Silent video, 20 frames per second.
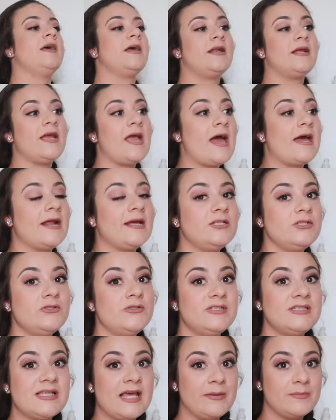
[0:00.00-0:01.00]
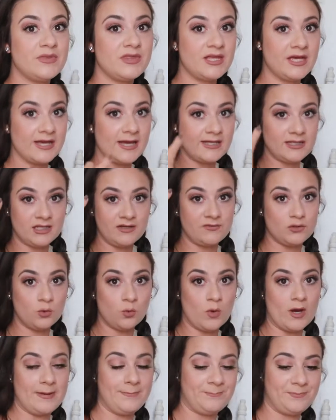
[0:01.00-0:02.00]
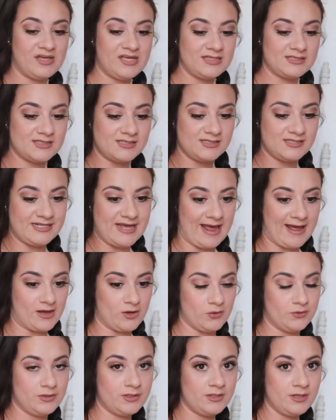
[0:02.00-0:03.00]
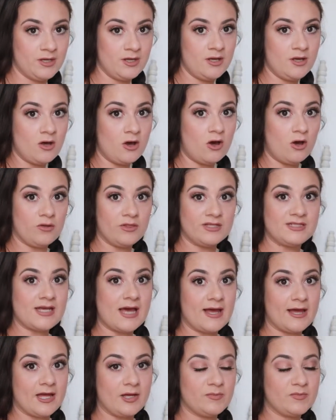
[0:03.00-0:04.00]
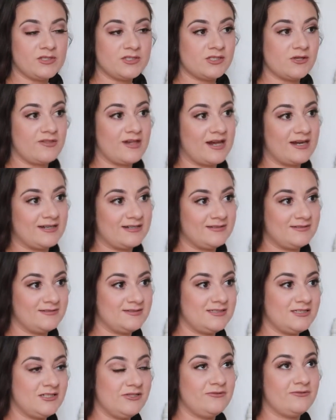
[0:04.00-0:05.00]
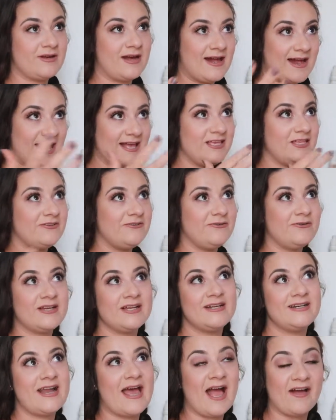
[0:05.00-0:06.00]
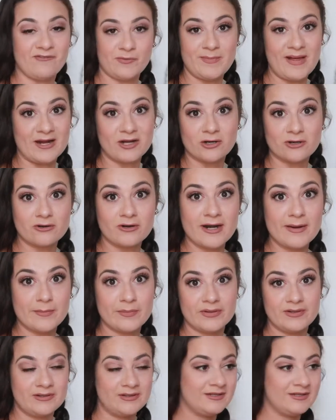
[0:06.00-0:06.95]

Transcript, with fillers: And again, I do the same thing. I leave the one piece down all the time so that you can have a better grip.